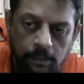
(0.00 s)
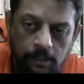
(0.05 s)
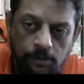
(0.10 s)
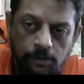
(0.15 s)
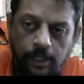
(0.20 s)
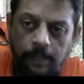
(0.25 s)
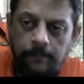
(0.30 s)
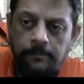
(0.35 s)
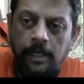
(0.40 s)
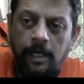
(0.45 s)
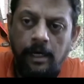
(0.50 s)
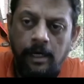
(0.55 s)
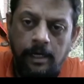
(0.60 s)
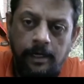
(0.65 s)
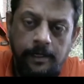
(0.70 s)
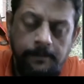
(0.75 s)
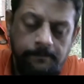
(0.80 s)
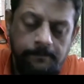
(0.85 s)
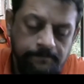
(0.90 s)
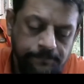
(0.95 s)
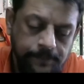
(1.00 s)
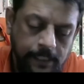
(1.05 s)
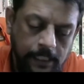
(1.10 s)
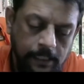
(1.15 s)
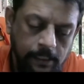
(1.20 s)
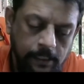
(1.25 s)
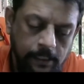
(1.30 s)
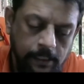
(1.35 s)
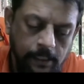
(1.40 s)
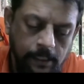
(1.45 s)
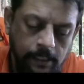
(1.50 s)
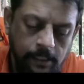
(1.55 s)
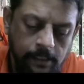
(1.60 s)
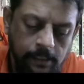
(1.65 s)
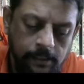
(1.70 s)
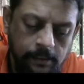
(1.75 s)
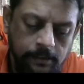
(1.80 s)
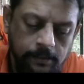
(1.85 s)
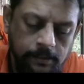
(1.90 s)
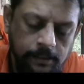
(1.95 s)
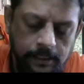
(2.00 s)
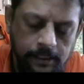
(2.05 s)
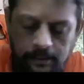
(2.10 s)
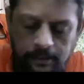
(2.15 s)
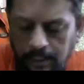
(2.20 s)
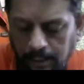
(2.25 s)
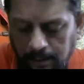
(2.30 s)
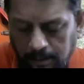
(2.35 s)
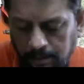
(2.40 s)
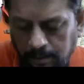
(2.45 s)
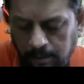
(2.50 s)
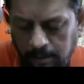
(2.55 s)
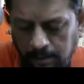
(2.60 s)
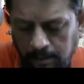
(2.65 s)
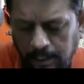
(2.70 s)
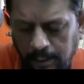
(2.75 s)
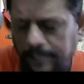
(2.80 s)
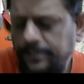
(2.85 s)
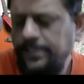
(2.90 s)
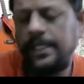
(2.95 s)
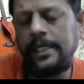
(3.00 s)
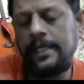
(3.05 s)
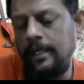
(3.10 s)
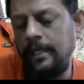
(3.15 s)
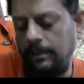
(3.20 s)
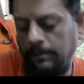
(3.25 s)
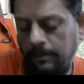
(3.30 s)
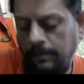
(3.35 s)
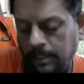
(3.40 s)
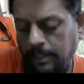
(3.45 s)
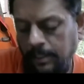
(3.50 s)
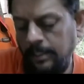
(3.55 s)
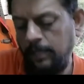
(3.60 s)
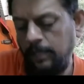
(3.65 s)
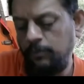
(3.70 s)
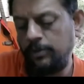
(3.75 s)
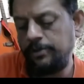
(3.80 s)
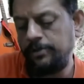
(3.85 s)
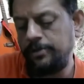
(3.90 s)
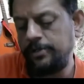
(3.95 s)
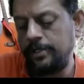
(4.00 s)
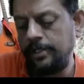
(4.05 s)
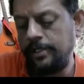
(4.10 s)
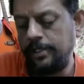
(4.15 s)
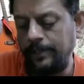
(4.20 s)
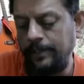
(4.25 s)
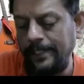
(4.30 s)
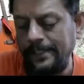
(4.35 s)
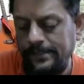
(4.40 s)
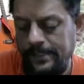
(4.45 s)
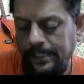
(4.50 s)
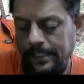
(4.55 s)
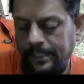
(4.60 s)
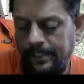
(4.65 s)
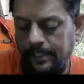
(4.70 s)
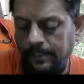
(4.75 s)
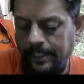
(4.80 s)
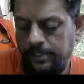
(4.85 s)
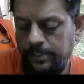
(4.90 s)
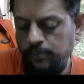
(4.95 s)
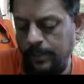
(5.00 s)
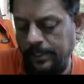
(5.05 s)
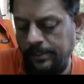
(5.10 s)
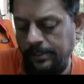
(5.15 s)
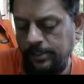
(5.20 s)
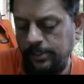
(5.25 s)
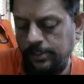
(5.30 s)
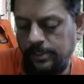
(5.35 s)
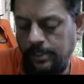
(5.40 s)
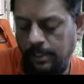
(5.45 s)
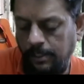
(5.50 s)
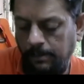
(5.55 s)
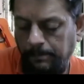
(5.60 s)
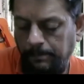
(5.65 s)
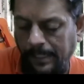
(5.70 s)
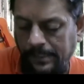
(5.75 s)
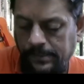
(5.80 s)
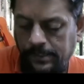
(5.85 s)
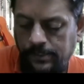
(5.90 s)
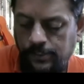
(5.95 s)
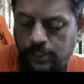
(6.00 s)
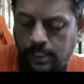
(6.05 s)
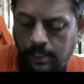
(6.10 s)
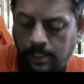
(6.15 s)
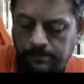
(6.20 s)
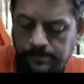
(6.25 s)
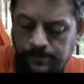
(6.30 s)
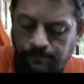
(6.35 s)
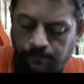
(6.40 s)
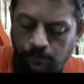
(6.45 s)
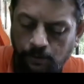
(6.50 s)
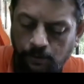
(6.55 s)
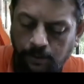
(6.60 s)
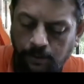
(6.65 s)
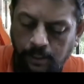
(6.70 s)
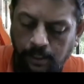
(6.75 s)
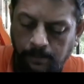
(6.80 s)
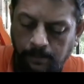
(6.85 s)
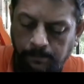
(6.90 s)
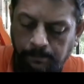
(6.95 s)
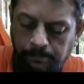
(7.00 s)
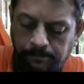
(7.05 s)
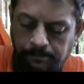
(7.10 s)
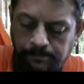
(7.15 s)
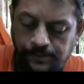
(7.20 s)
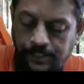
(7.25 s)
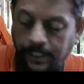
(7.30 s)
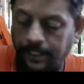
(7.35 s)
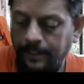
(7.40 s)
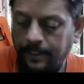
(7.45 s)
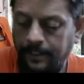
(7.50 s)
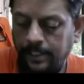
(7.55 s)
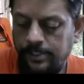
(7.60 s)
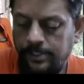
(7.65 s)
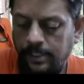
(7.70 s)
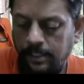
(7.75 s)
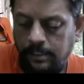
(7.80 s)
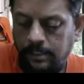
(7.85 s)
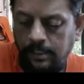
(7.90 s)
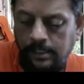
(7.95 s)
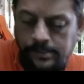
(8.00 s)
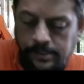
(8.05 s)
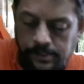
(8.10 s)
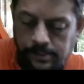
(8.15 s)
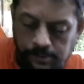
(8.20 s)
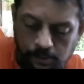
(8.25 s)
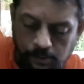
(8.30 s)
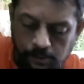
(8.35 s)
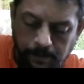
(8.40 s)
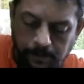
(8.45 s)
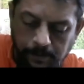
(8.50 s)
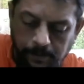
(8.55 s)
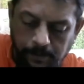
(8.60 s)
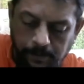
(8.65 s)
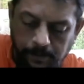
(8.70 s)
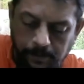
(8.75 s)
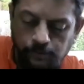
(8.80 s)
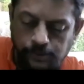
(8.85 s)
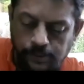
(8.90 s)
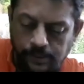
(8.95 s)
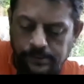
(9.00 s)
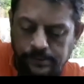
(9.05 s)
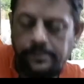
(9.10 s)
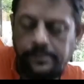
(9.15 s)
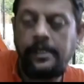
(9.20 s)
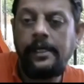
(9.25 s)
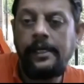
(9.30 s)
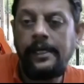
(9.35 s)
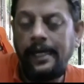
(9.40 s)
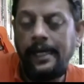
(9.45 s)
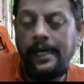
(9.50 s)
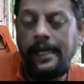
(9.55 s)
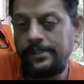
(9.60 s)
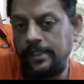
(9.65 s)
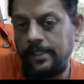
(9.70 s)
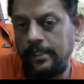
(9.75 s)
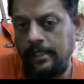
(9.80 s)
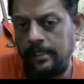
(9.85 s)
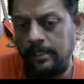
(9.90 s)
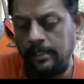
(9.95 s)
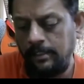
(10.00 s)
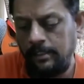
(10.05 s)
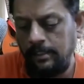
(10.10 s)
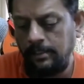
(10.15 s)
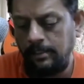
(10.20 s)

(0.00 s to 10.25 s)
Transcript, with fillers: okay, uh, like uh, Ezekiel, uh, I want you to turn to Ezekiel. That is where this uh, passage comes for uh, generational curses. You know, people use this as a,